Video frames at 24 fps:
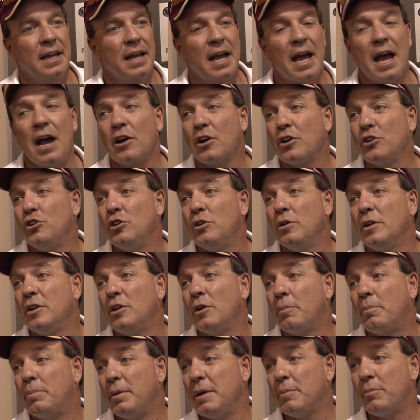how can you, you
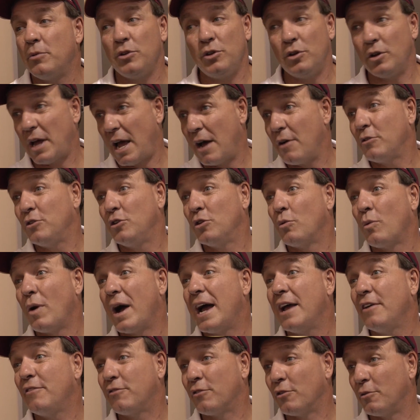know, people, you, how your
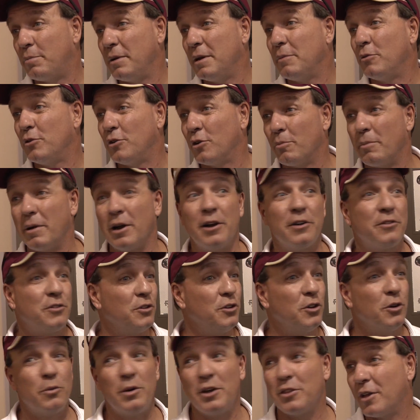wife or people you're married to,
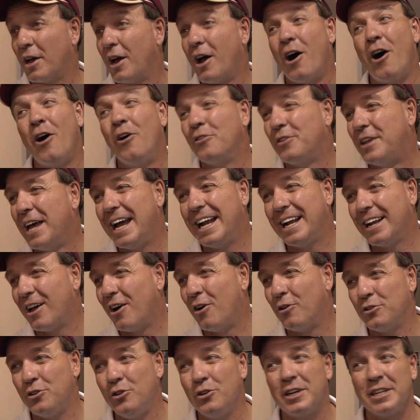you're with all day
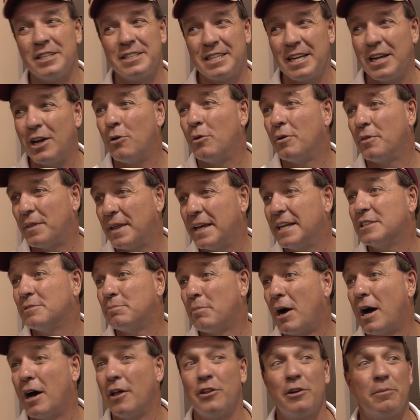long. You can tell when things
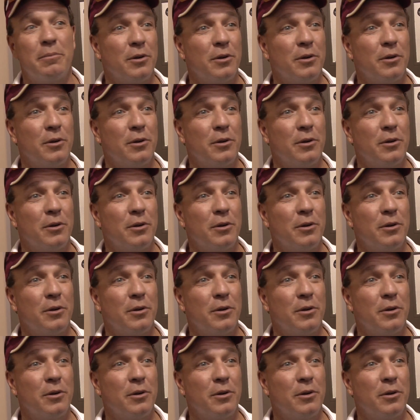bother